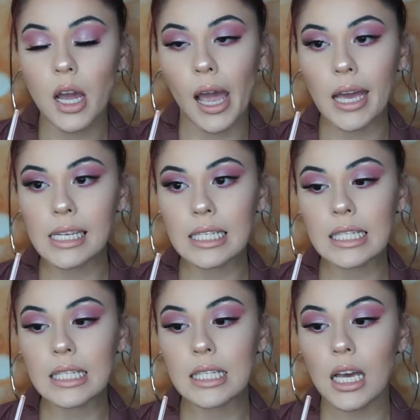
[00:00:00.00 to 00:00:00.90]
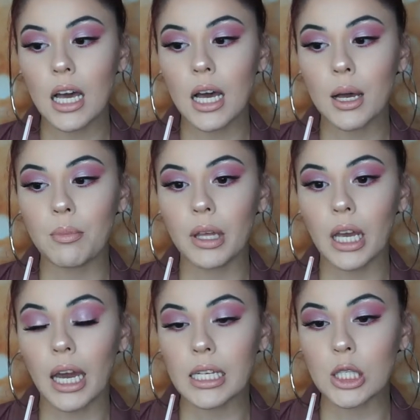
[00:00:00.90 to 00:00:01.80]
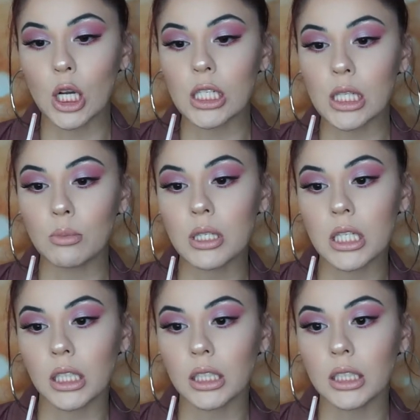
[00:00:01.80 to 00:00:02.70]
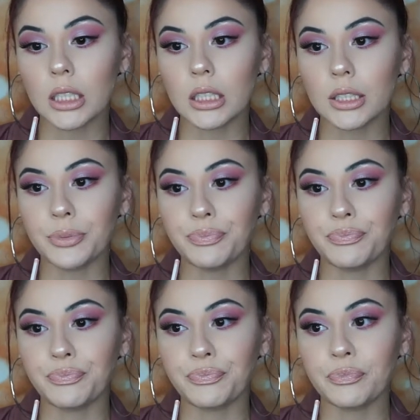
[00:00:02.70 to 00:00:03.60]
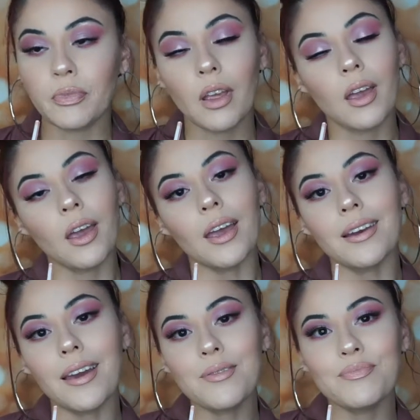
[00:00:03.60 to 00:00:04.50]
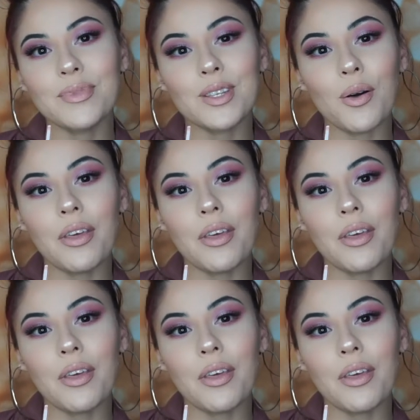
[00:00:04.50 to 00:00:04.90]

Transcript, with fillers: And um, I gotta start some dinner. And yeah, so